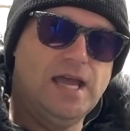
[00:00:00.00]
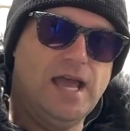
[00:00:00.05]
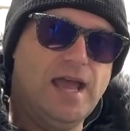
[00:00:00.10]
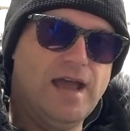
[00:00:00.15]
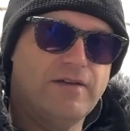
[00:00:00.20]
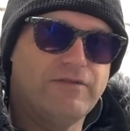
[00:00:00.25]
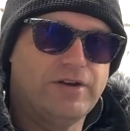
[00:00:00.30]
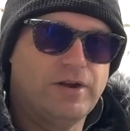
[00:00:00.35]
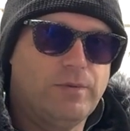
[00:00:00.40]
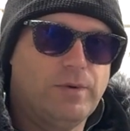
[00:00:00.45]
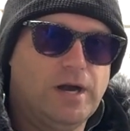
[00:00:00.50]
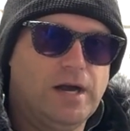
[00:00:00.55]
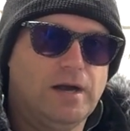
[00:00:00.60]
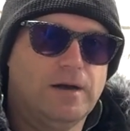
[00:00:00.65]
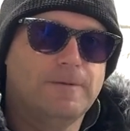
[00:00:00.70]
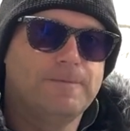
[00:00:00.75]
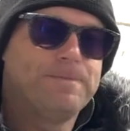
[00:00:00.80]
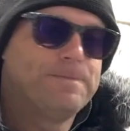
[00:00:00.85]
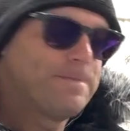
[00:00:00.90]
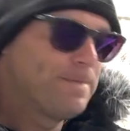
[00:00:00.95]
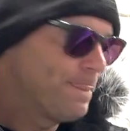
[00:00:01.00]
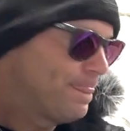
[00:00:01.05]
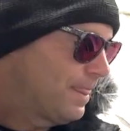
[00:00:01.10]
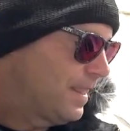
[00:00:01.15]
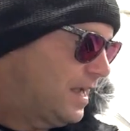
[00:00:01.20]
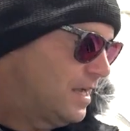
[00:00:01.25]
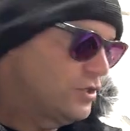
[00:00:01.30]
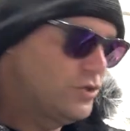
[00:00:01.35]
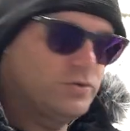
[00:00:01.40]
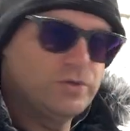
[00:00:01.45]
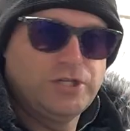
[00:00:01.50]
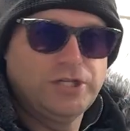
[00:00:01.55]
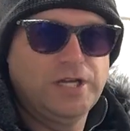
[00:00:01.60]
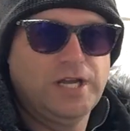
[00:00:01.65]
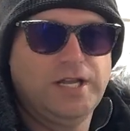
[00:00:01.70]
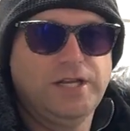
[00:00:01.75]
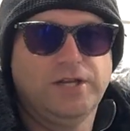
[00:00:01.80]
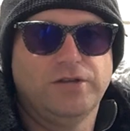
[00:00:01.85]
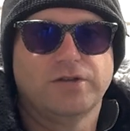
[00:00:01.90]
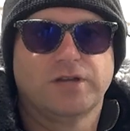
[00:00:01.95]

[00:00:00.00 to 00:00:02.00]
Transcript: everywhere, guess what you're gonna do?